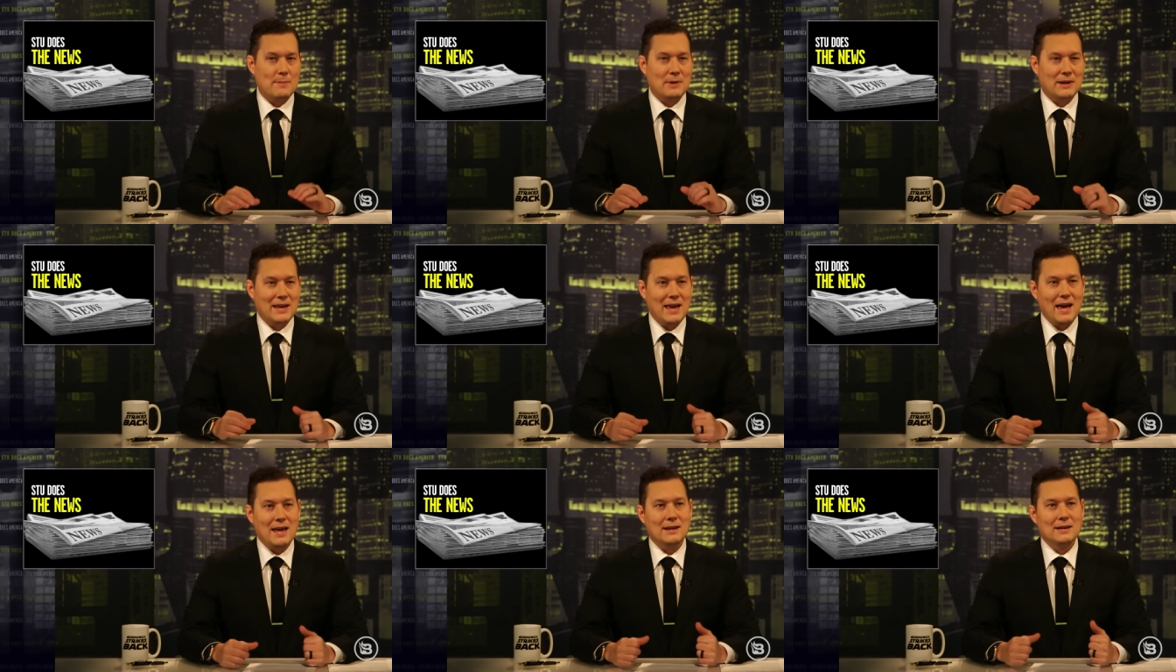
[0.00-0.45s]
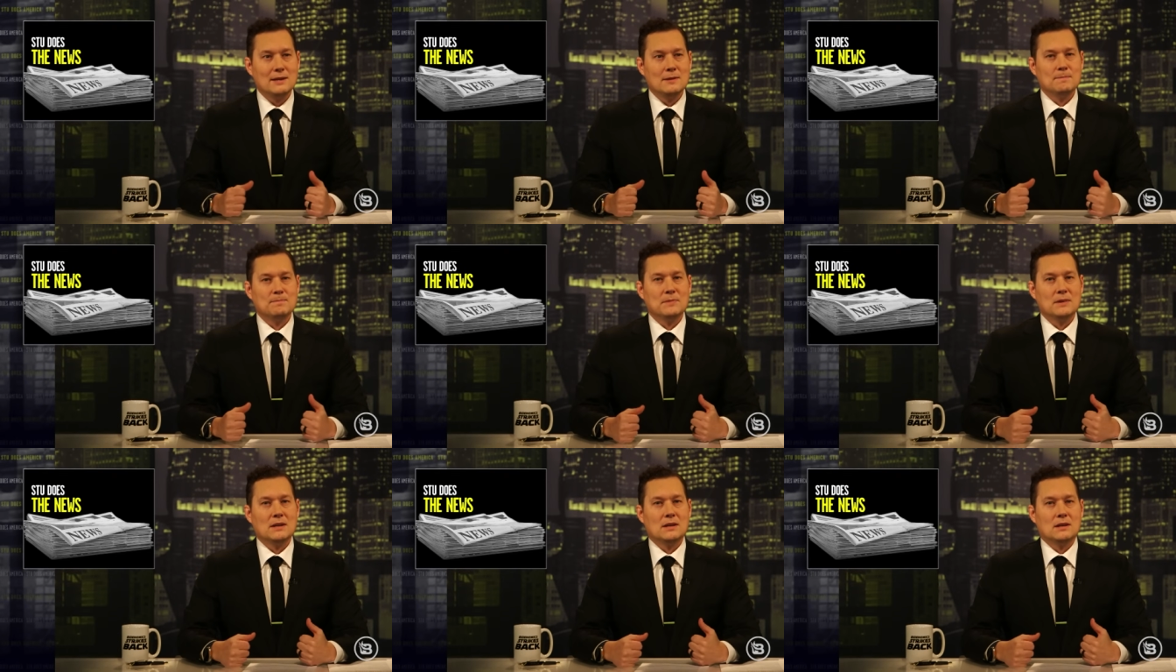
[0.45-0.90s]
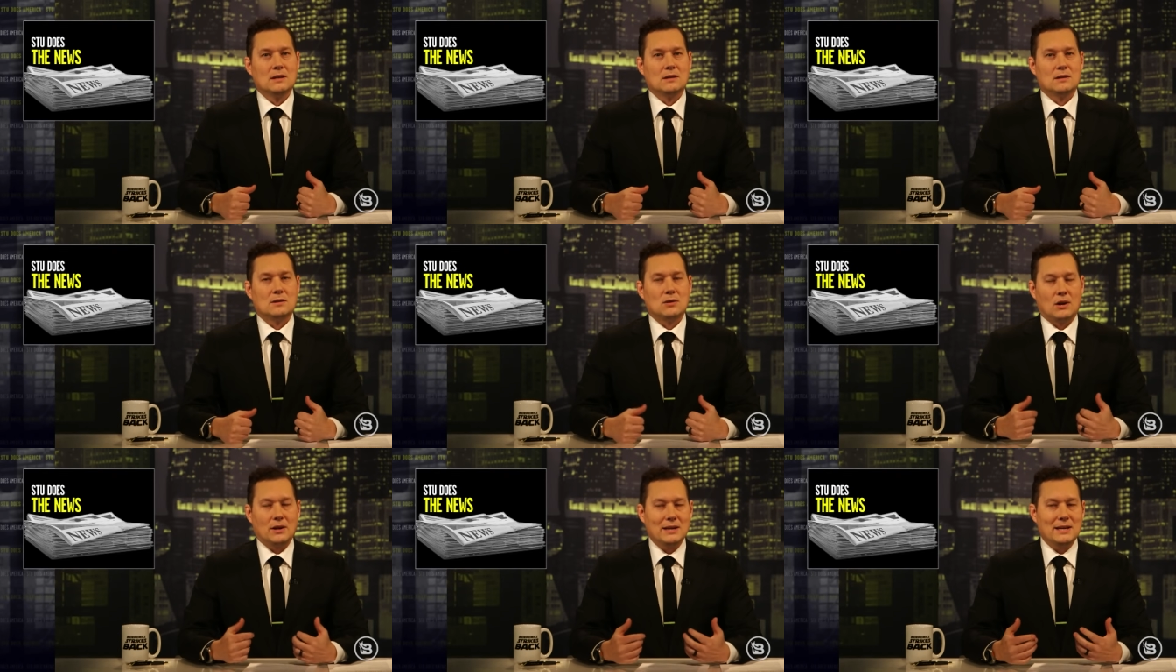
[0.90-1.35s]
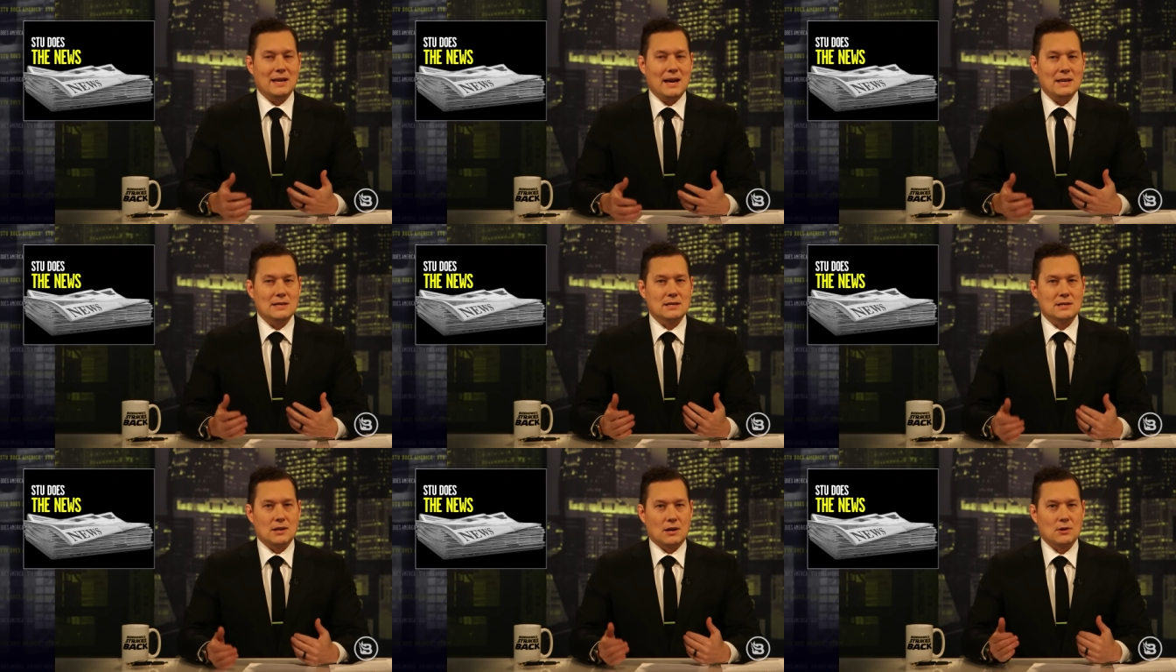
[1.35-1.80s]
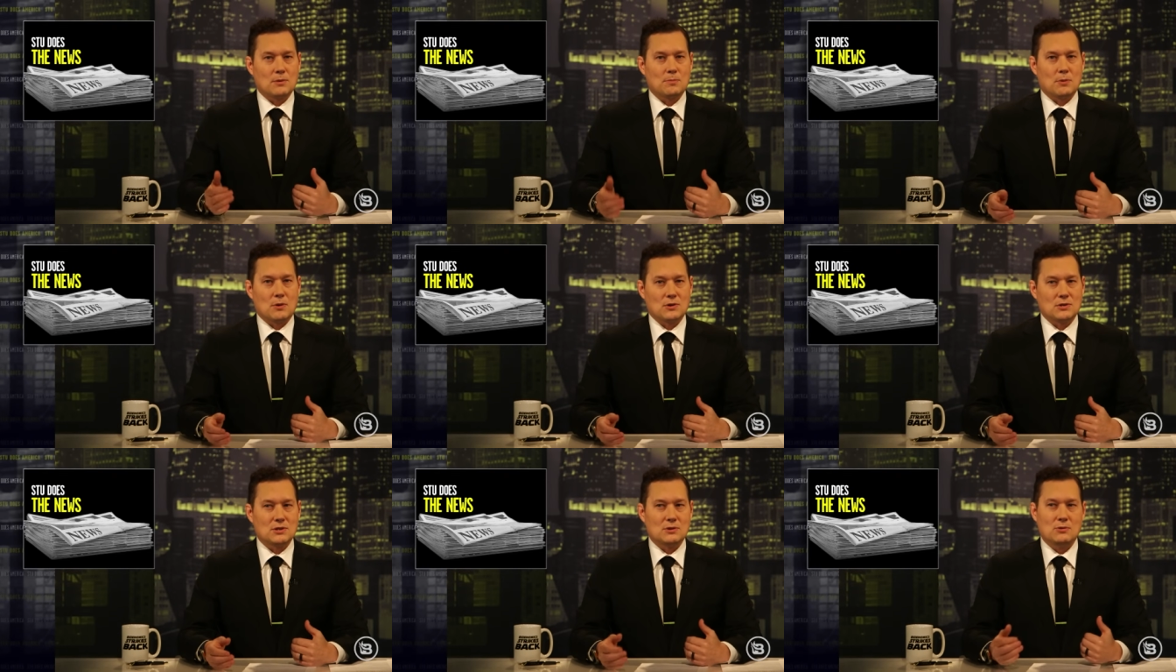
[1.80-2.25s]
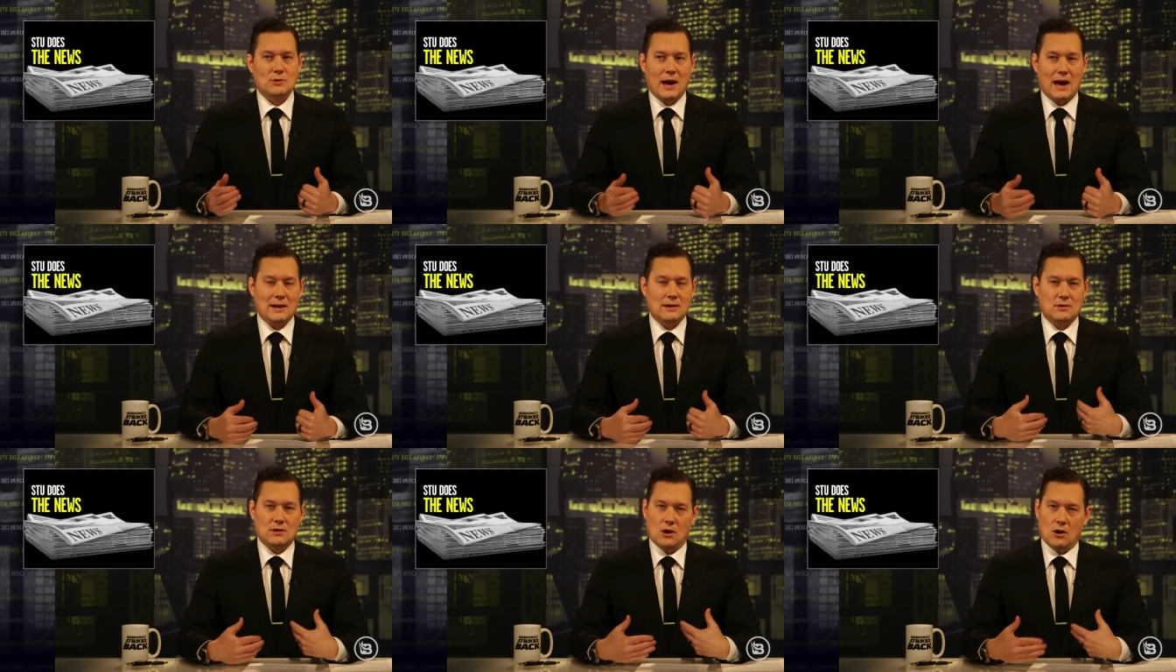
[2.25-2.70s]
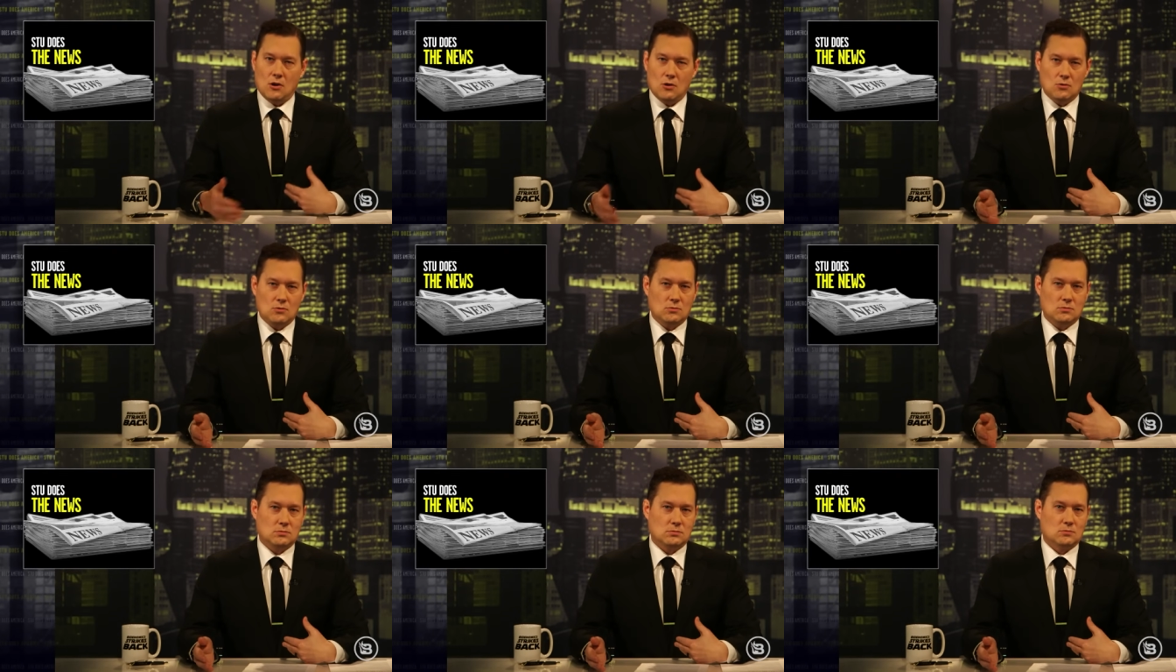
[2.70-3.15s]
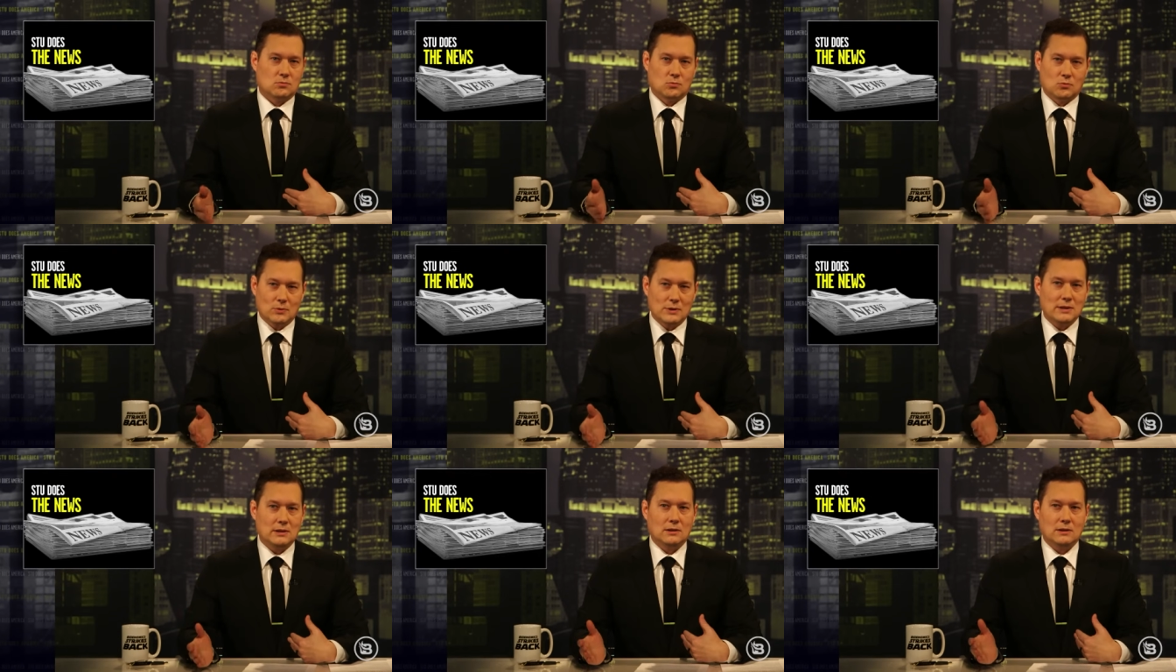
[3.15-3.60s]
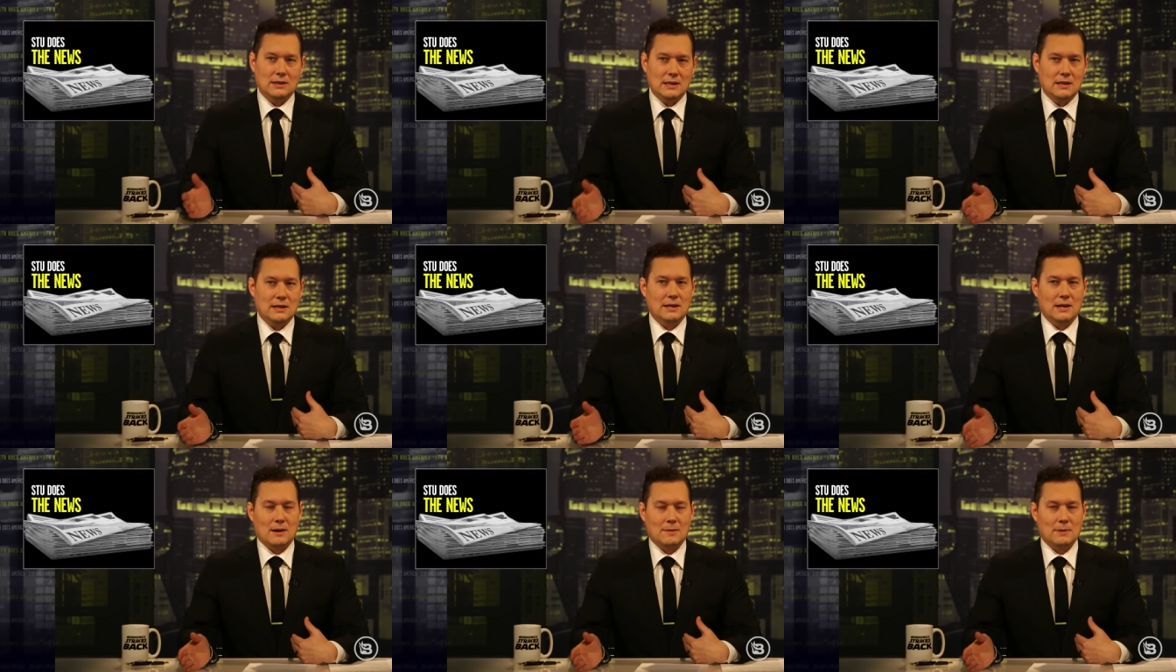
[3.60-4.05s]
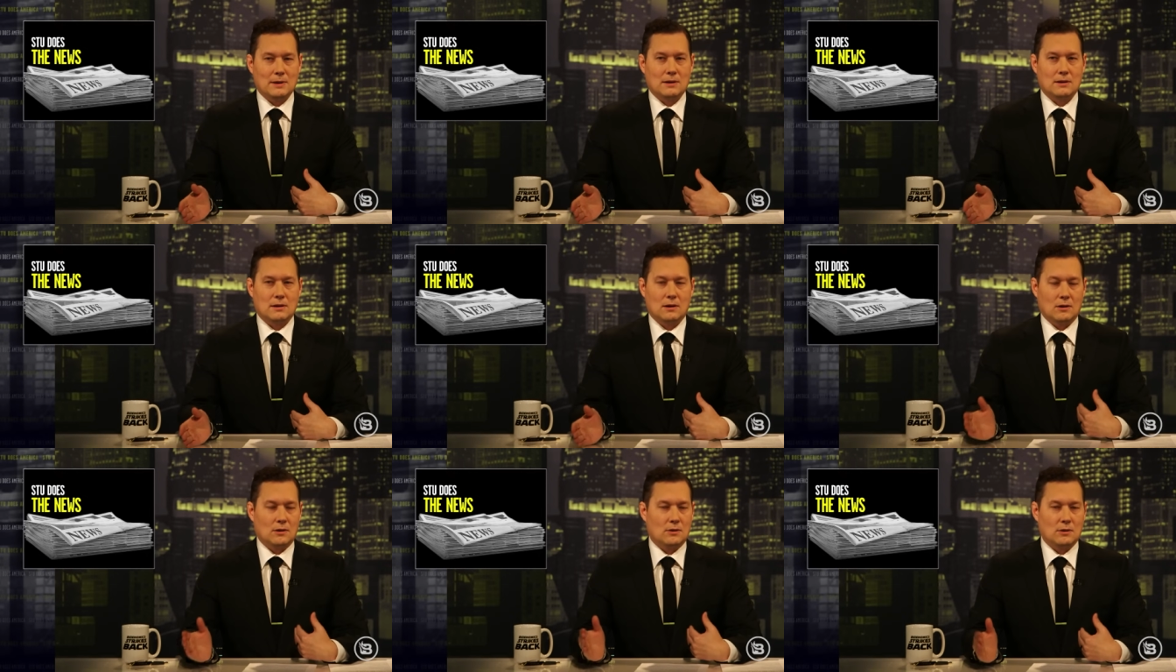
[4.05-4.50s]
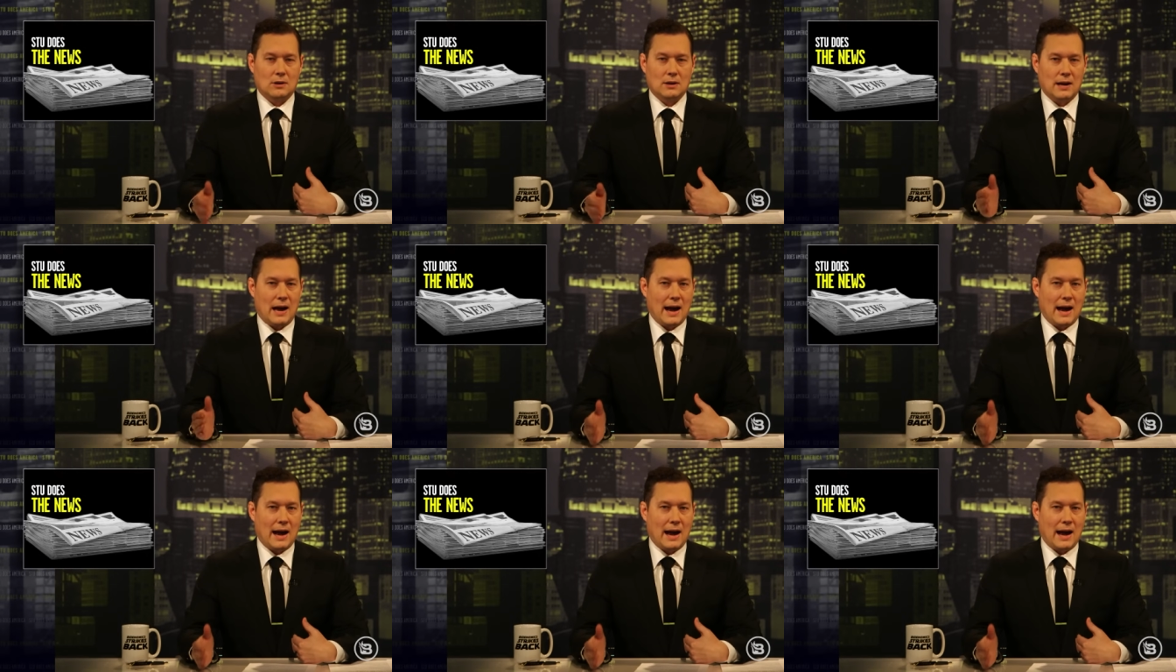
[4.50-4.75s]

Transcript: But again, Claudine Gay is another person who'd had no real economic or uh,